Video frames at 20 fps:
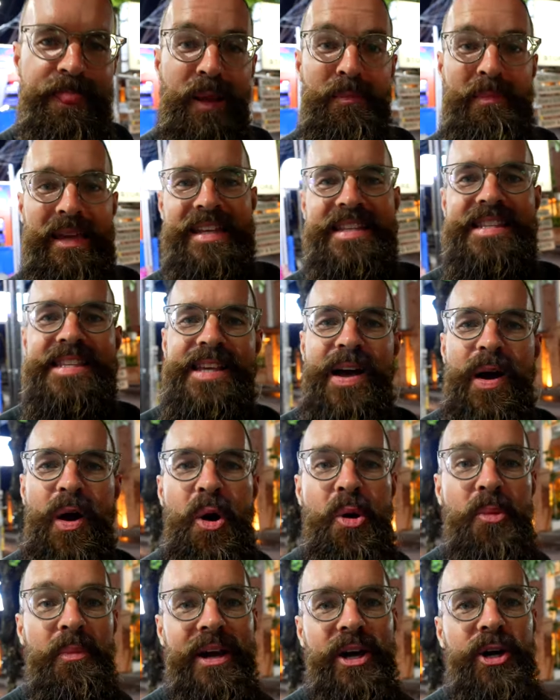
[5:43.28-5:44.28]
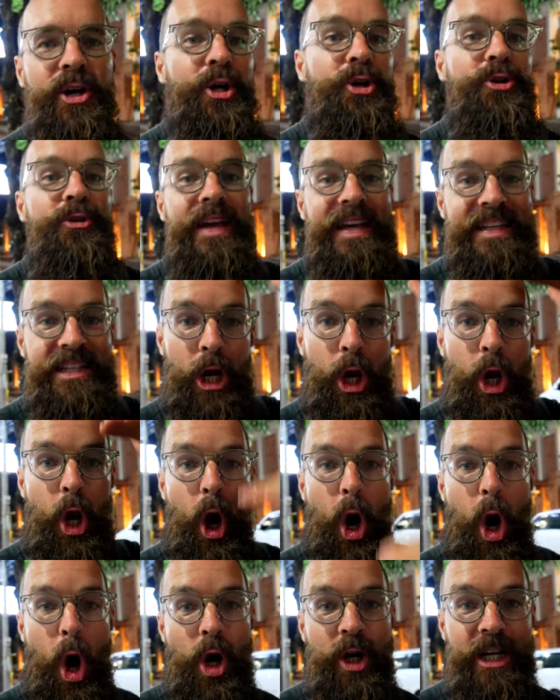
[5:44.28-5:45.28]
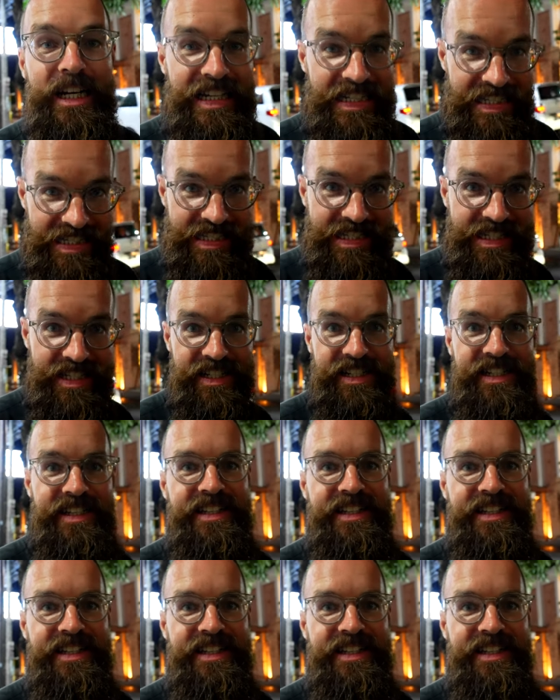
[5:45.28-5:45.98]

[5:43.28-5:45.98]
Means we're gonna create a long list